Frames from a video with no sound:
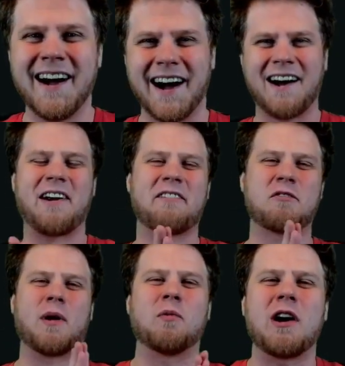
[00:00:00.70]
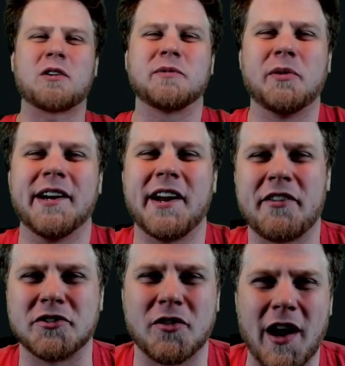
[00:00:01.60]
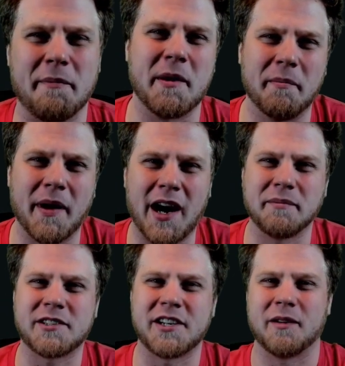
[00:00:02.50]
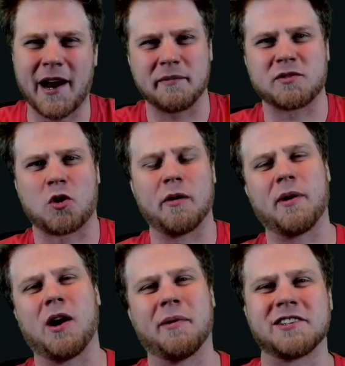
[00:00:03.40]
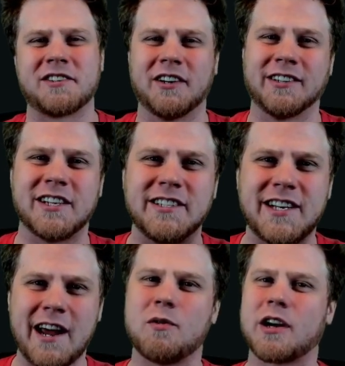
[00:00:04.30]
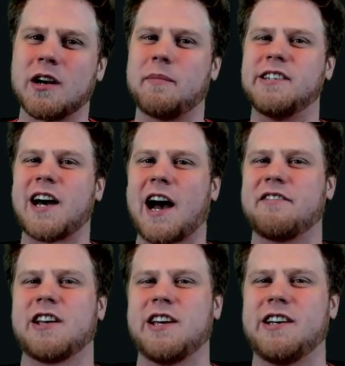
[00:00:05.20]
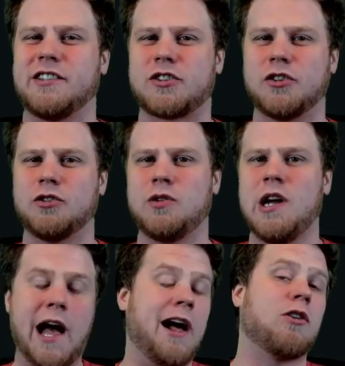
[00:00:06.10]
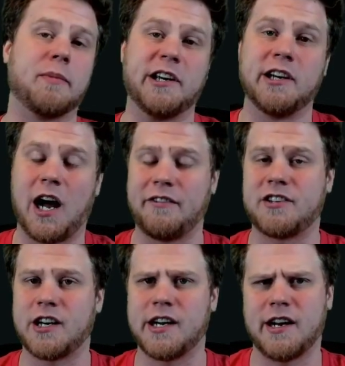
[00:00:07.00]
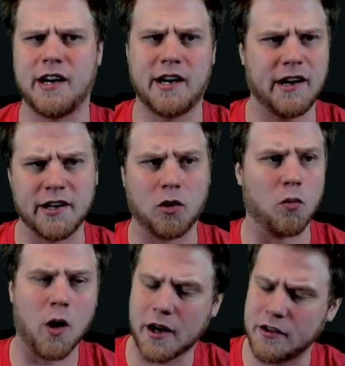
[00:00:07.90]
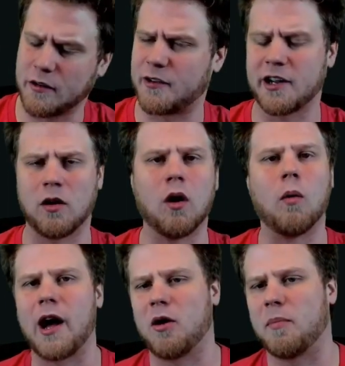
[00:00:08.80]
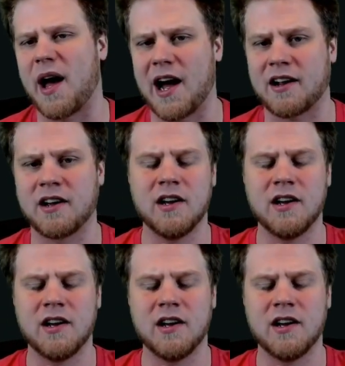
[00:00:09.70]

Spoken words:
Alright everyone, welcome to another Drop in Bombs here. My name is Corey Ballmeister. Today we're going to be diving into Alchemy. I've done, one other video a while back,